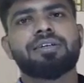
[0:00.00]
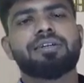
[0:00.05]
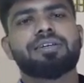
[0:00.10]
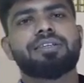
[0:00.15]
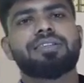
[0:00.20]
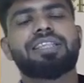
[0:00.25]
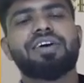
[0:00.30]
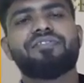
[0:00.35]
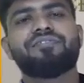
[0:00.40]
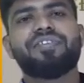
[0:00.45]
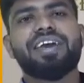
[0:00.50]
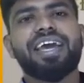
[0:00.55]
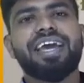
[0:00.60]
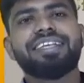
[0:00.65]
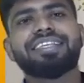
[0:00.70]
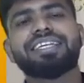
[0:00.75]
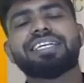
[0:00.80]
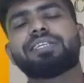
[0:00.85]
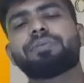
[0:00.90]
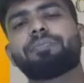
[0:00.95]
The
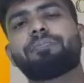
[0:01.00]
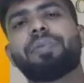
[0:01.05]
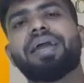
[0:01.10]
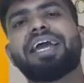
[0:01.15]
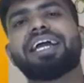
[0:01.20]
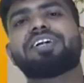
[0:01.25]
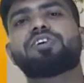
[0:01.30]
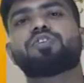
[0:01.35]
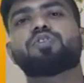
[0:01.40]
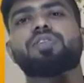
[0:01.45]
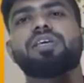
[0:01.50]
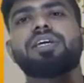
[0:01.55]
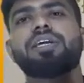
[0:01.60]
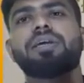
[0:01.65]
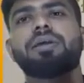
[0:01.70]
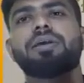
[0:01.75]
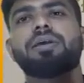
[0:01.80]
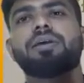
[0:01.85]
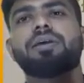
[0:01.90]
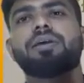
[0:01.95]
wages paid to the
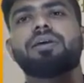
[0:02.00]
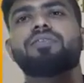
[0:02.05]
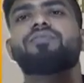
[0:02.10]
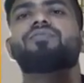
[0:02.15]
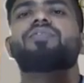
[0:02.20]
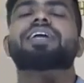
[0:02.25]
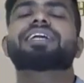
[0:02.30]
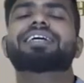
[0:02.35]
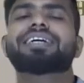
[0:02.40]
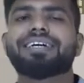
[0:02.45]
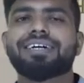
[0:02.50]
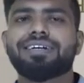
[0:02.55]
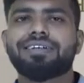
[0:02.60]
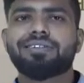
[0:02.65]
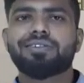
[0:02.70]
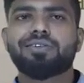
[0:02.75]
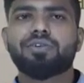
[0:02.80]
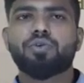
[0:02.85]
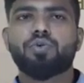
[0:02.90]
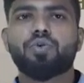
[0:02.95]

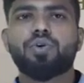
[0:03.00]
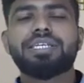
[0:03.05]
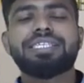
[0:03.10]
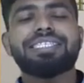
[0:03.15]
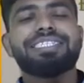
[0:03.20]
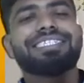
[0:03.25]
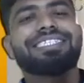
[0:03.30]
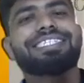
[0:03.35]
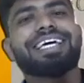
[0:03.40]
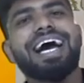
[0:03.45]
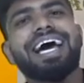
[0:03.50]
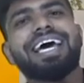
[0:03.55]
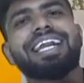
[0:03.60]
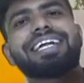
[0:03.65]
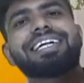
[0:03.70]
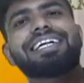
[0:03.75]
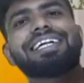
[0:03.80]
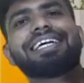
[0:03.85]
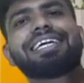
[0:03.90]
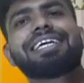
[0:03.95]
workers who is
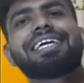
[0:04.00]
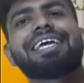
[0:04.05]
directly